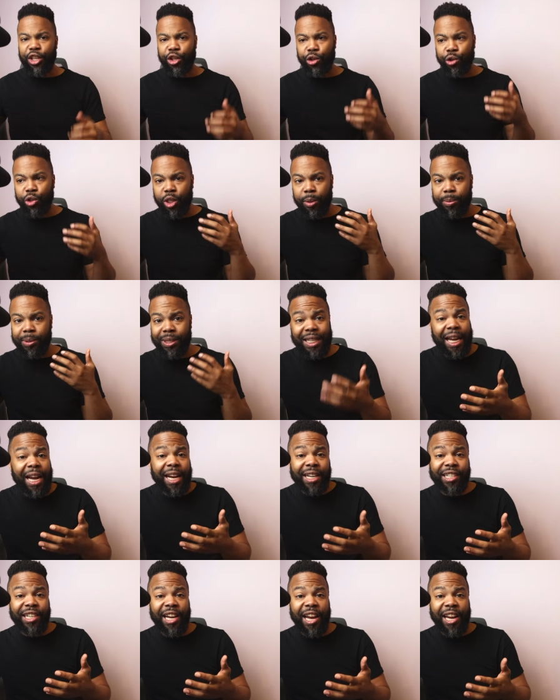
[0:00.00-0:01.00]
And you
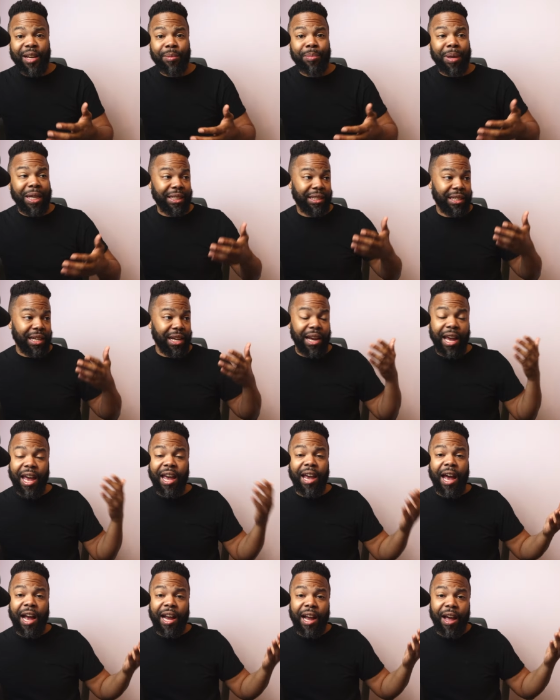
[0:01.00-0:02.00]
substantiate it by saying,
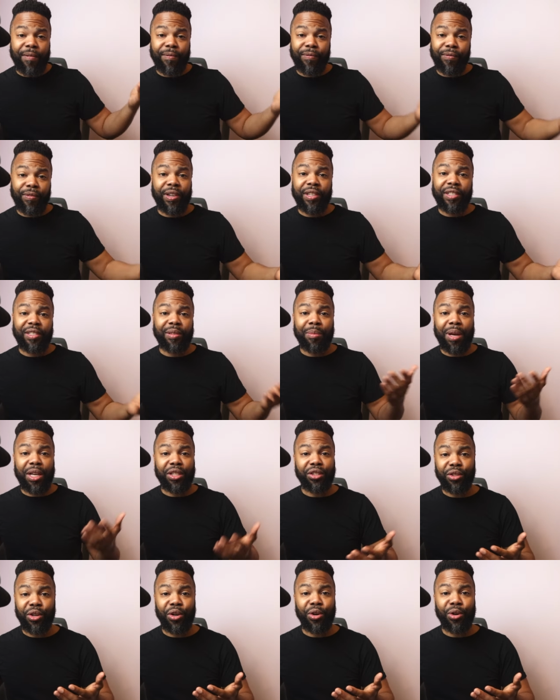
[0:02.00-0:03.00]
hey, I got friends in my
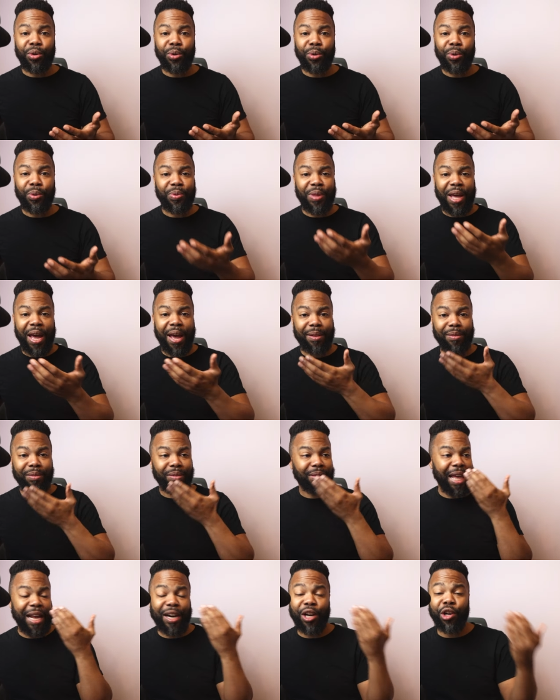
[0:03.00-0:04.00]
circle that
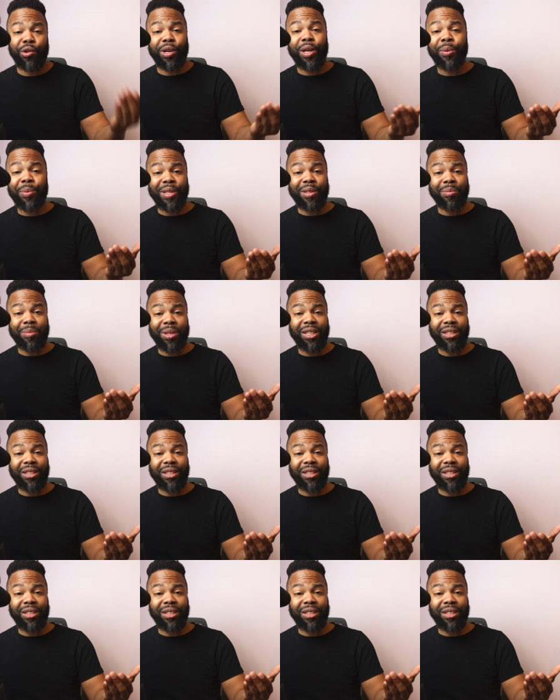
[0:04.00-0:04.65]
agree with me.